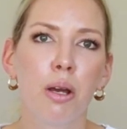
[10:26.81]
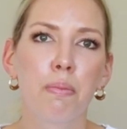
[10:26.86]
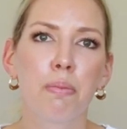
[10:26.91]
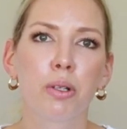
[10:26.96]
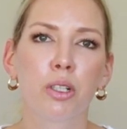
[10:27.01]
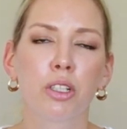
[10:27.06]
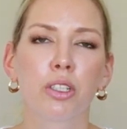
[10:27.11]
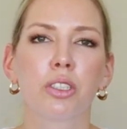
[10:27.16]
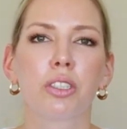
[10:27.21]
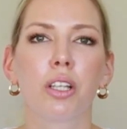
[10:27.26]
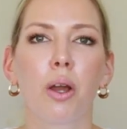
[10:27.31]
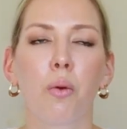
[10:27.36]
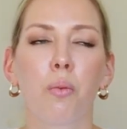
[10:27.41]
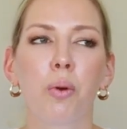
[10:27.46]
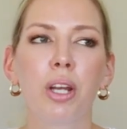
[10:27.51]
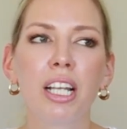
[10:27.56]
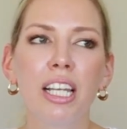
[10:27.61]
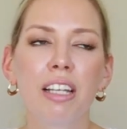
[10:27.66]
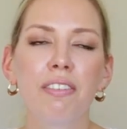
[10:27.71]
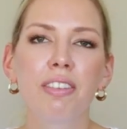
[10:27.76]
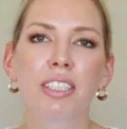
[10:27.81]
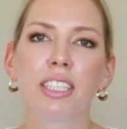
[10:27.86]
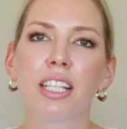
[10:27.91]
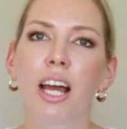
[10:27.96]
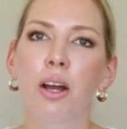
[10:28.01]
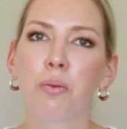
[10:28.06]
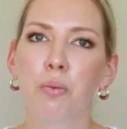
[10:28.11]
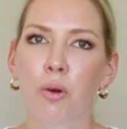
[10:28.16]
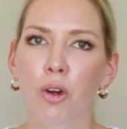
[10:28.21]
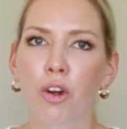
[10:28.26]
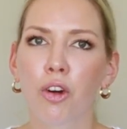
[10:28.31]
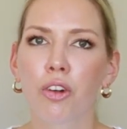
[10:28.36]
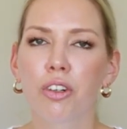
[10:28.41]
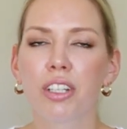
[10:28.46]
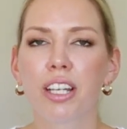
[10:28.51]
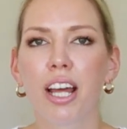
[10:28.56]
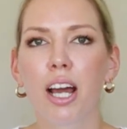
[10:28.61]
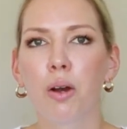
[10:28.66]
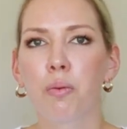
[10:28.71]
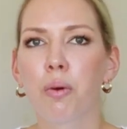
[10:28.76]
because we live in a world
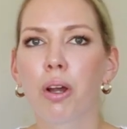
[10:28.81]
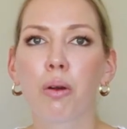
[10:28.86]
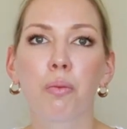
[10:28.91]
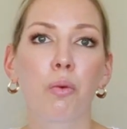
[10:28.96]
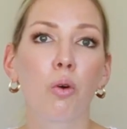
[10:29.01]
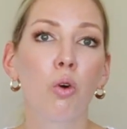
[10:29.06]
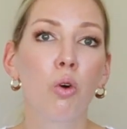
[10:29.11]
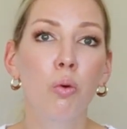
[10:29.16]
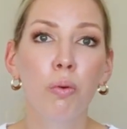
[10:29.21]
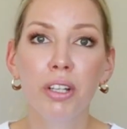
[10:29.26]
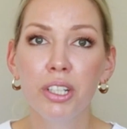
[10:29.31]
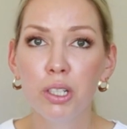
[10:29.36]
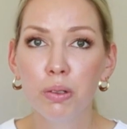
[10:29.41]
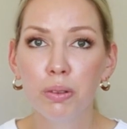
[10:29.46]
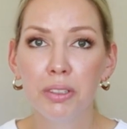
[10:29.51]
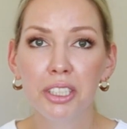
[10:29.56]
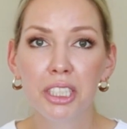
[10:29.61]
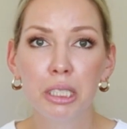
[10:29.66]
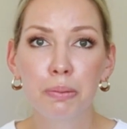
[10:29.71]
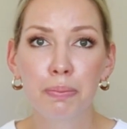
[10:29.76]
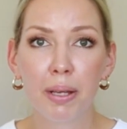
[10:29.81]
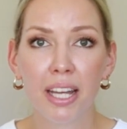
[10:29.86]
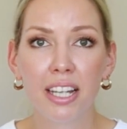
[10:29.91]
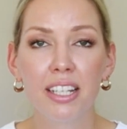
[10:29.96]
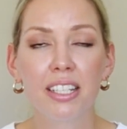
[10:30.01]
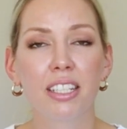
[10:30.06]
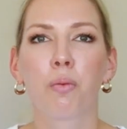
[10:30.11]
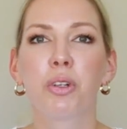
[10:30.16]
now where all we do is spend.